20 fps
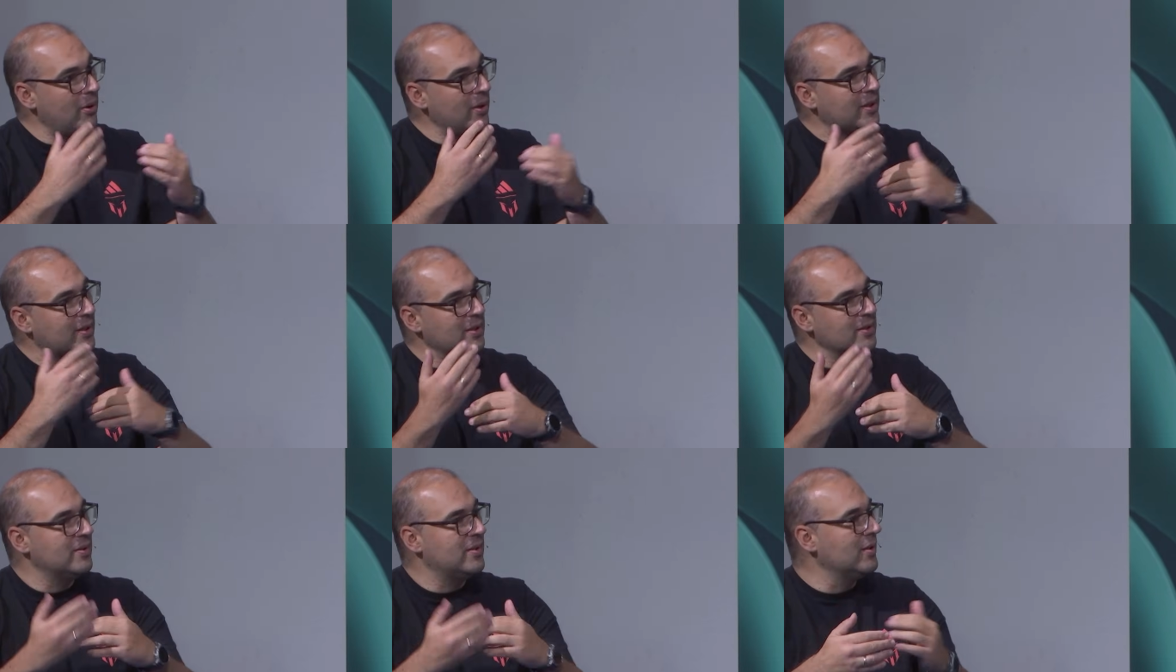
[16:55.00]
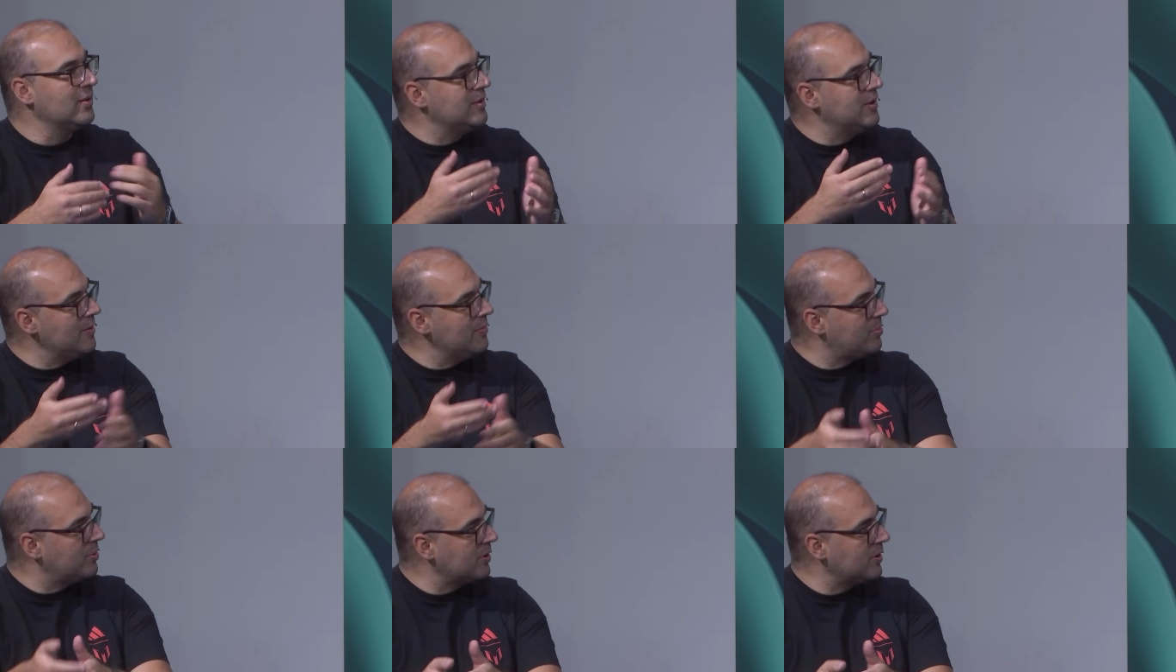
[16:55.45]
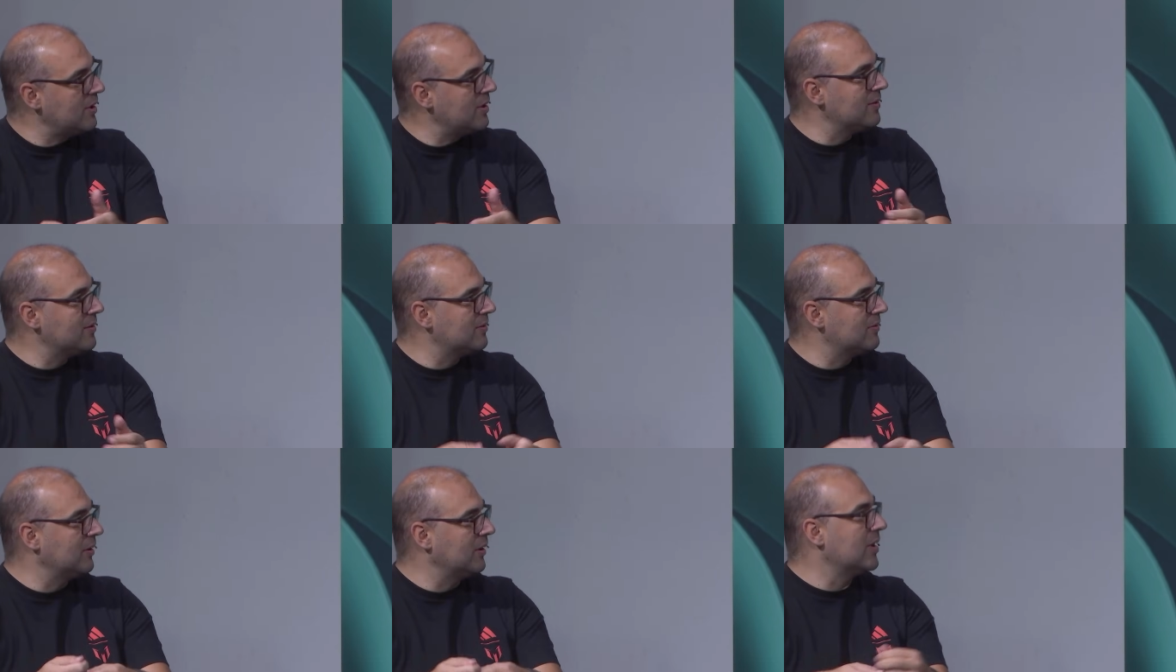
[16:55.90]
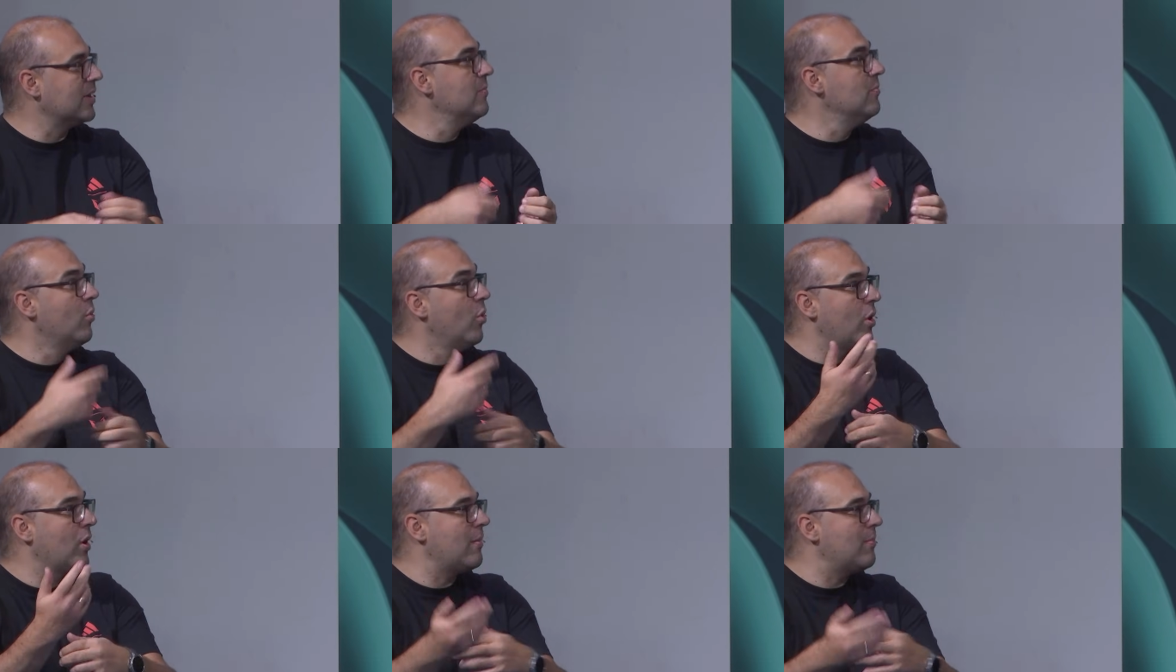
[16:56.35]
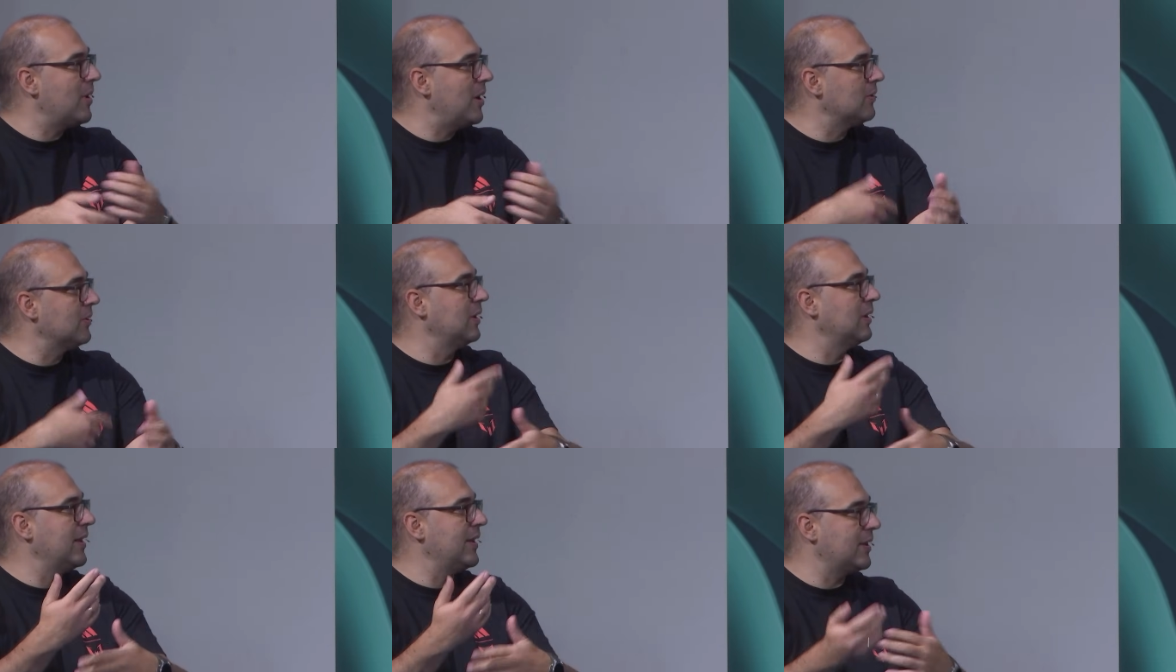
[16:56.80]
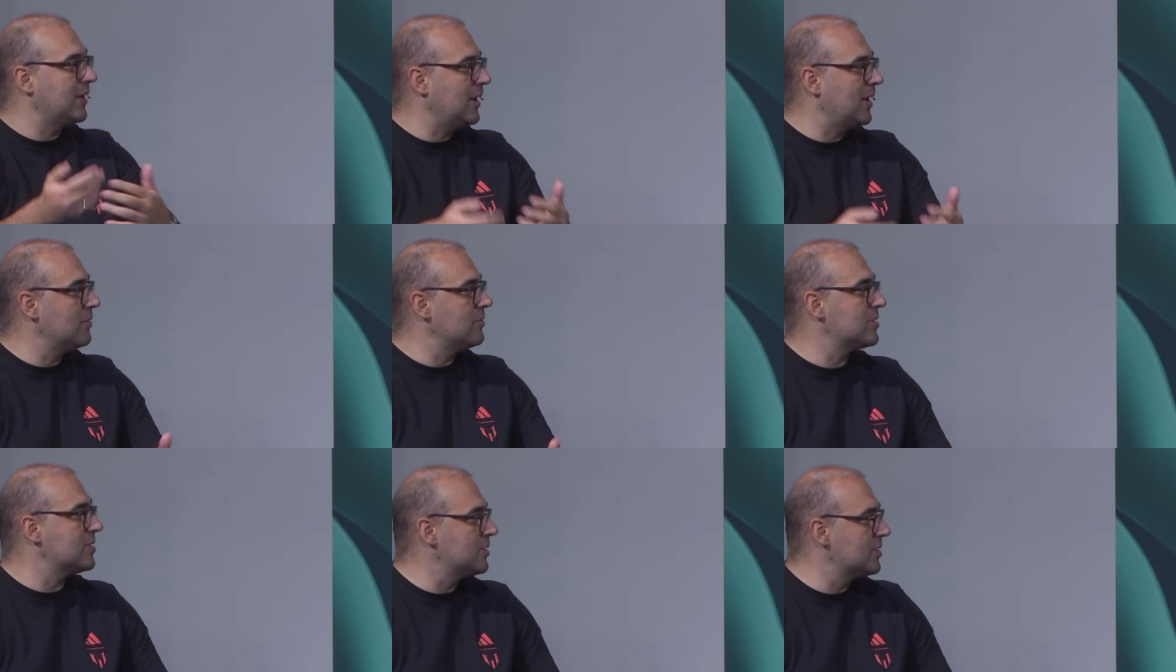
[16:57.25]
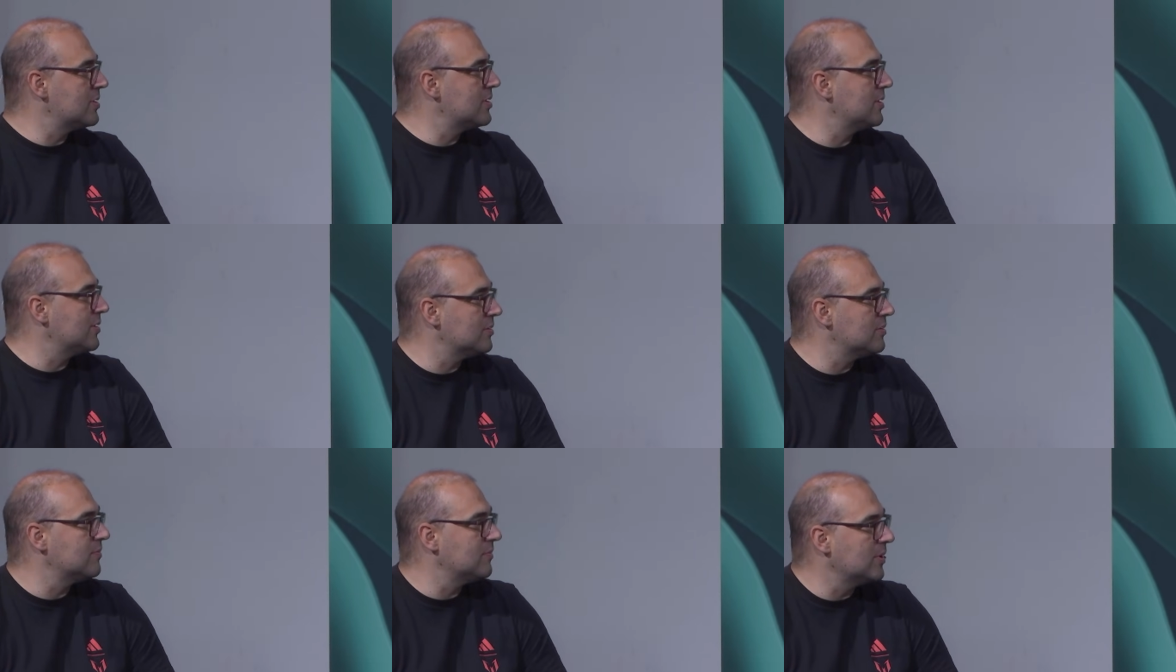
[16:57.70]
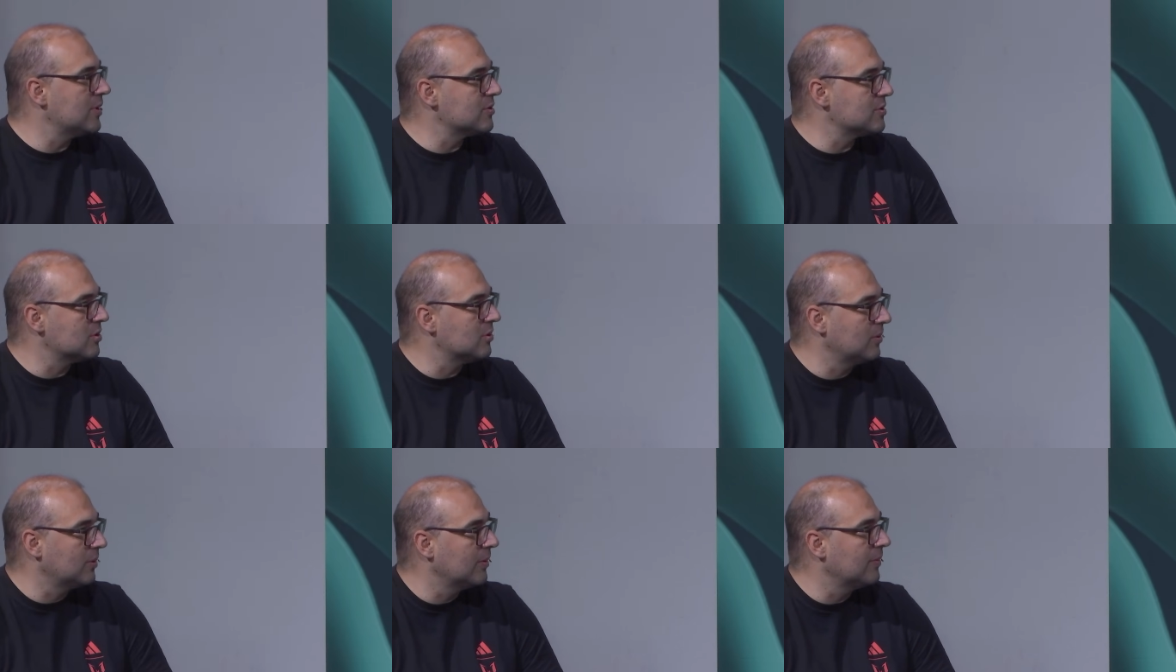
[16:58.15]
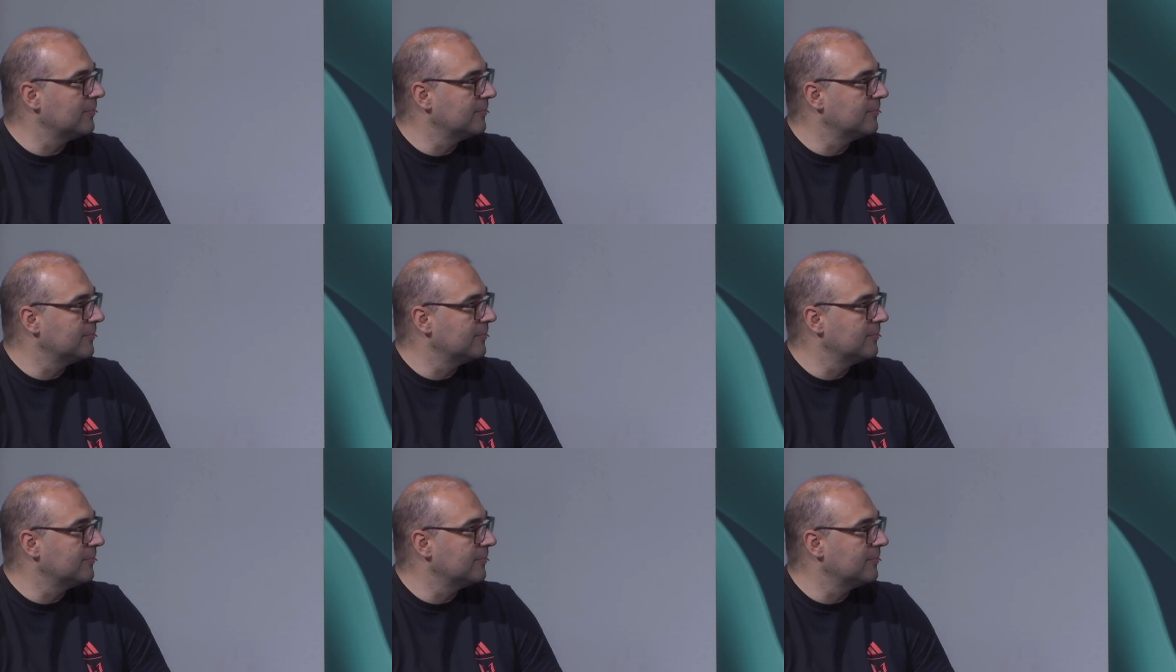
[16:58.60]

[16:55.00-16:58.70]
I can dig deeper and learn more about the Lakehouses and so on.